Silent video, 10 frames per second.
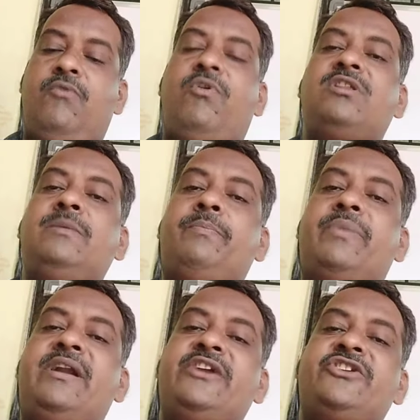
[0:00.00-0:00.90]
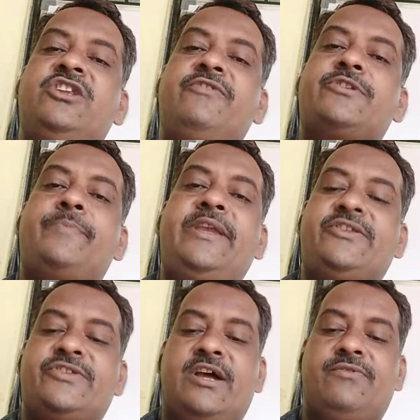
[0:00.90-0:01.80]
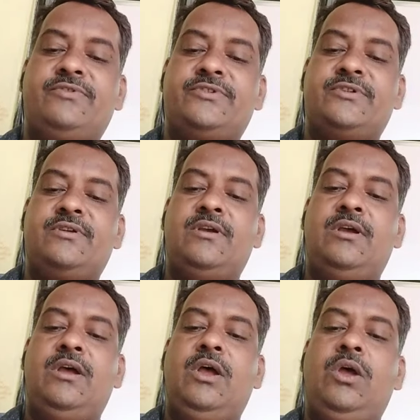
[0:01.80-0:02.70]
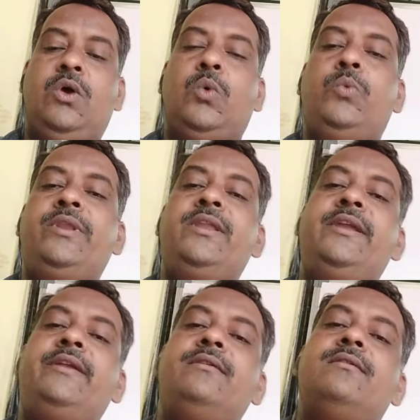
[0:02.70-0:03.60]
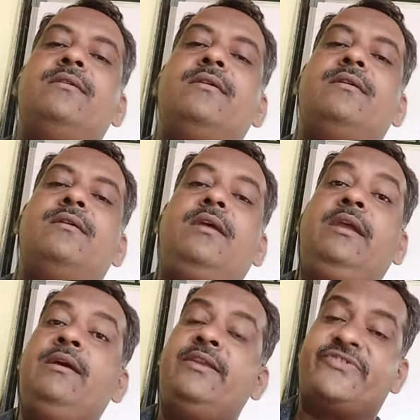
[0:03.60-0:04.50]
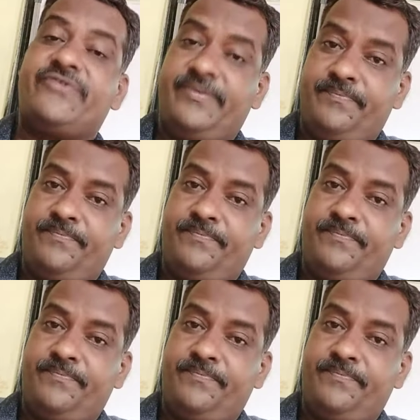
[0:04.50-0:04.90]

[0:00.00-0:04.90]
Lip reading: For the production of speech sounds, we need airstream.